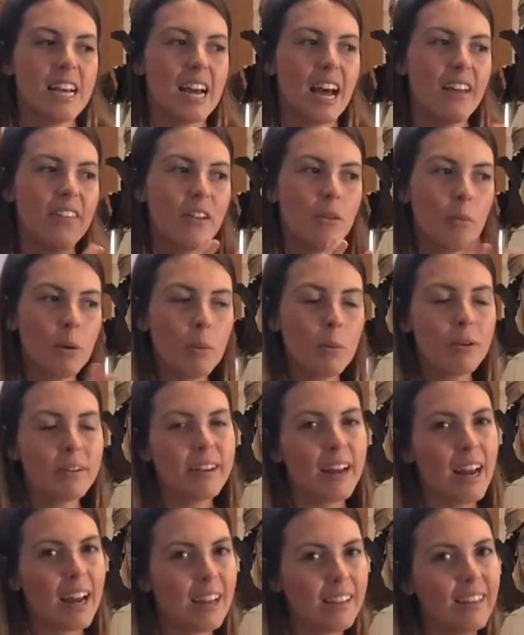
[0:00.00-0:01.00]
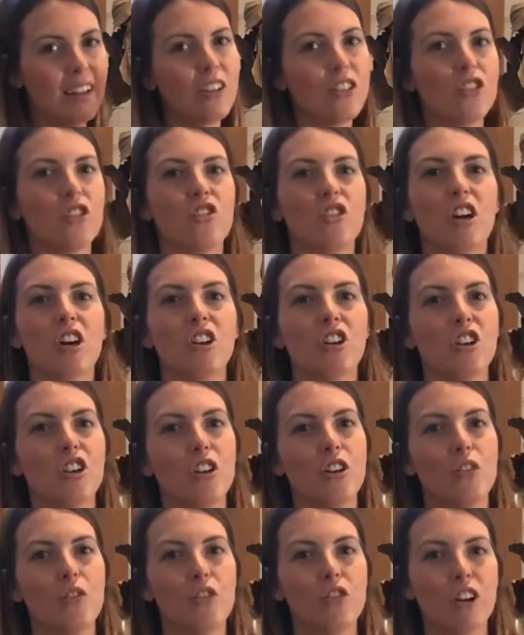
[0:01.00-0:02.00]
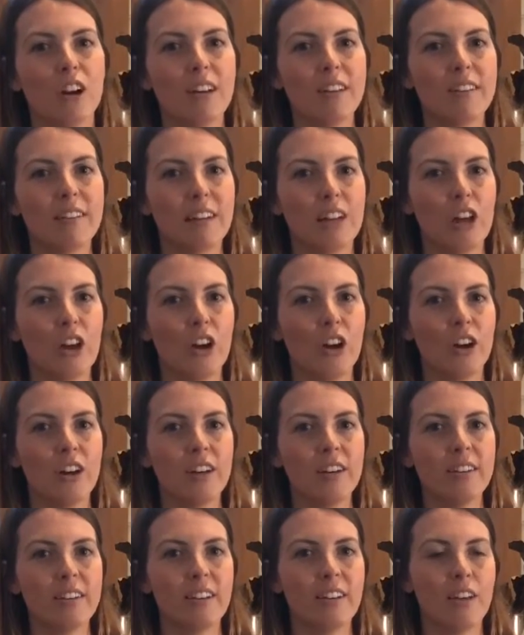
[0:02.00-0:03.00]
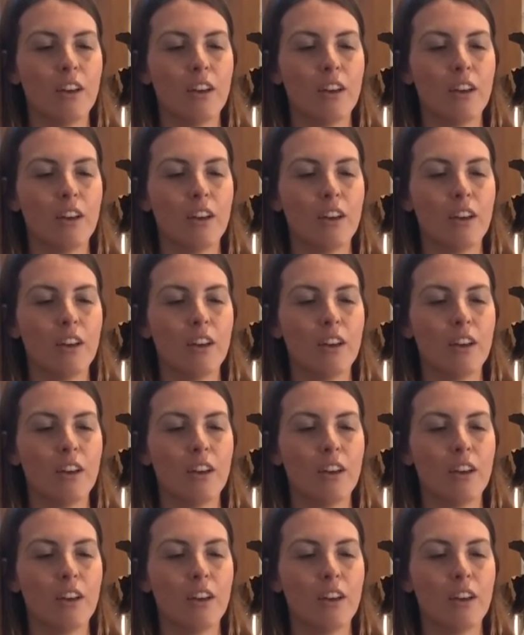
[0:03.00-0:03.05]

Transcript: And then we would take that structure you've just learned and